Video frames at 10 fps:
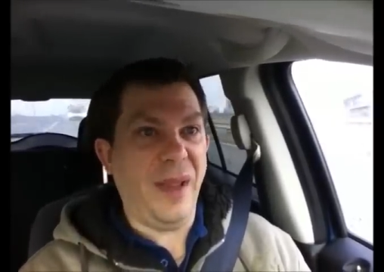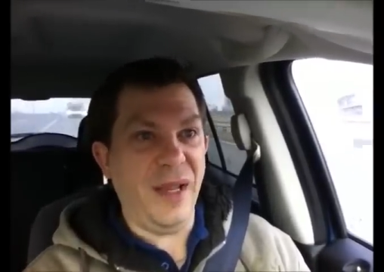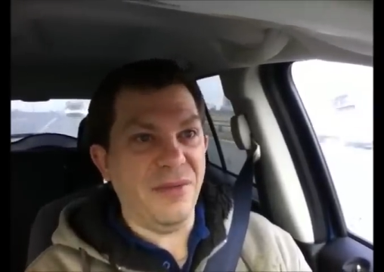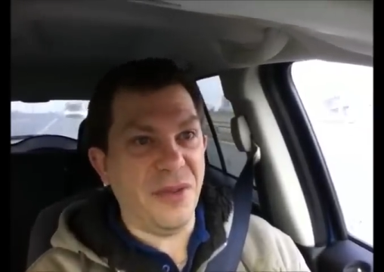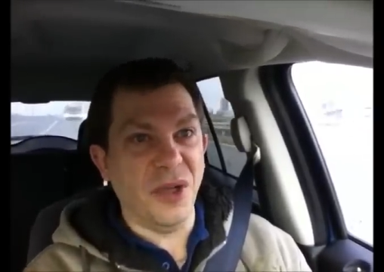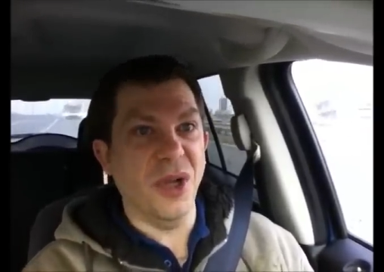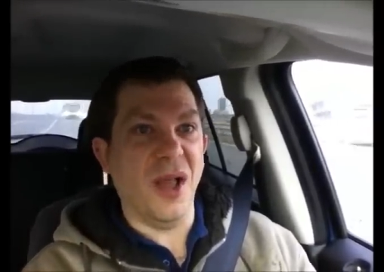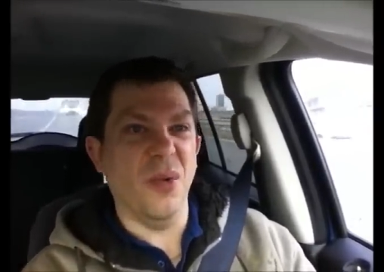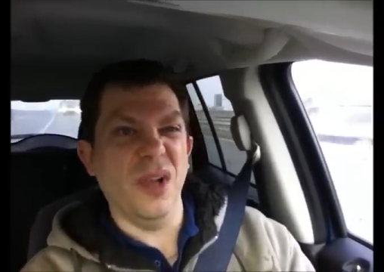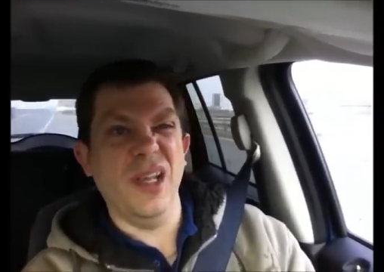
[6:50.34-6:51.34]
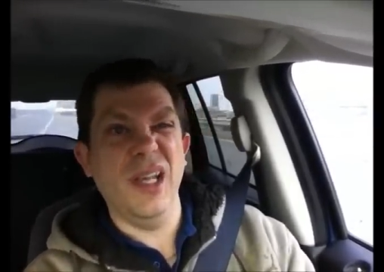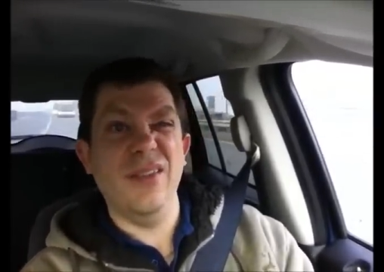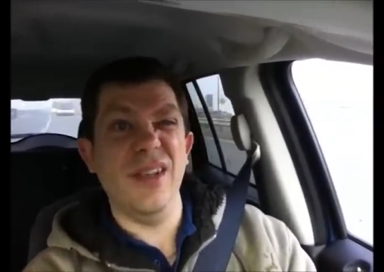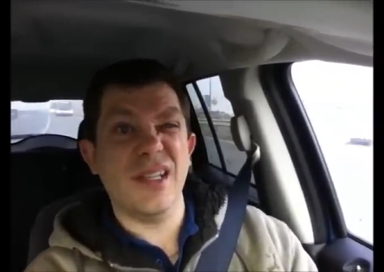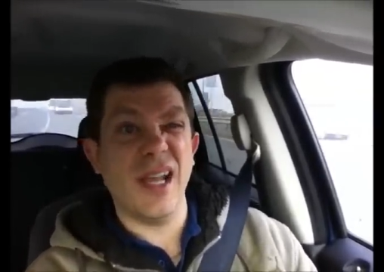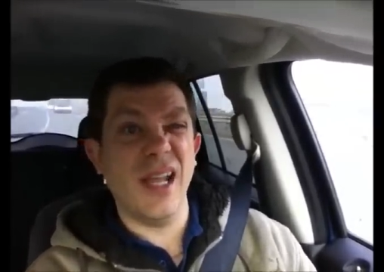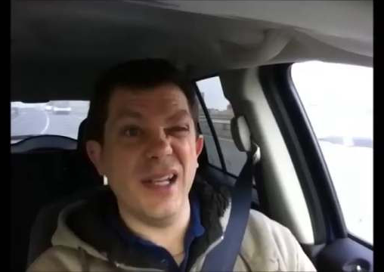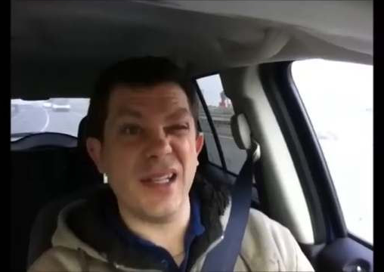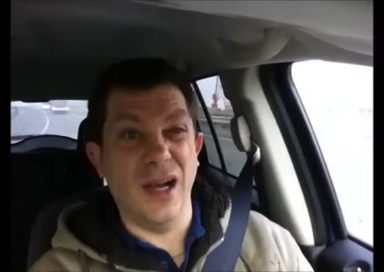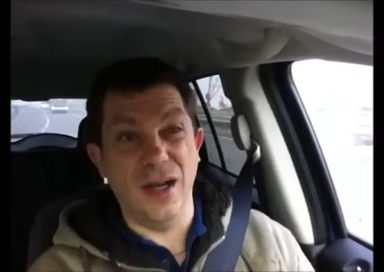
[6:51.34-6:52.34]
painful. I wouldn't even say
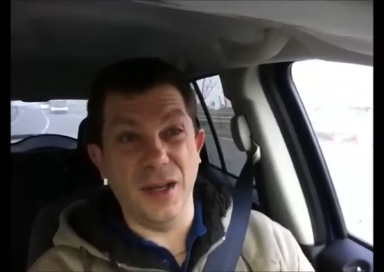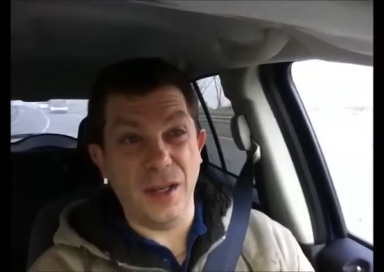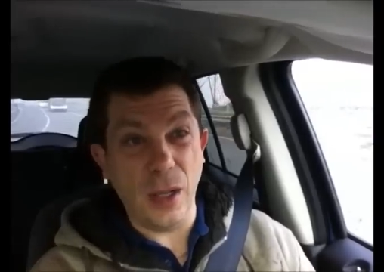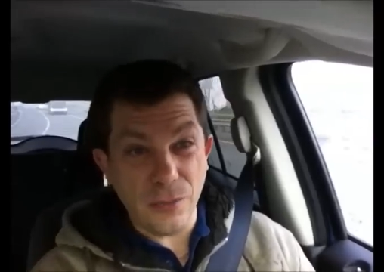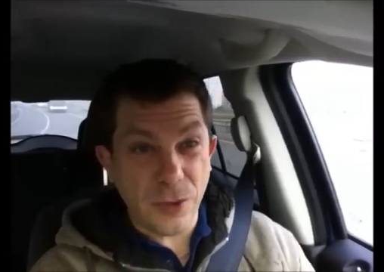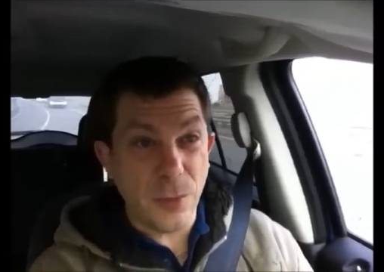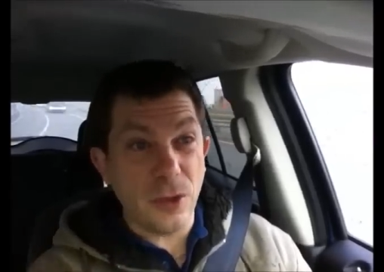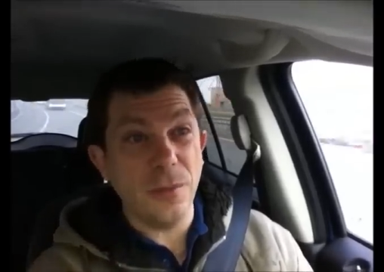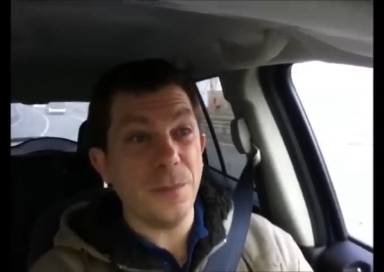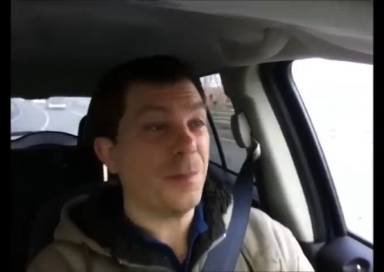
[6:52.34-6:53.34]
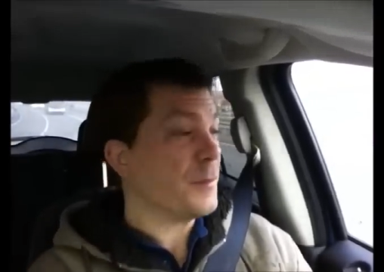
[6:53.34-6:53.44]
it's uncomfortable.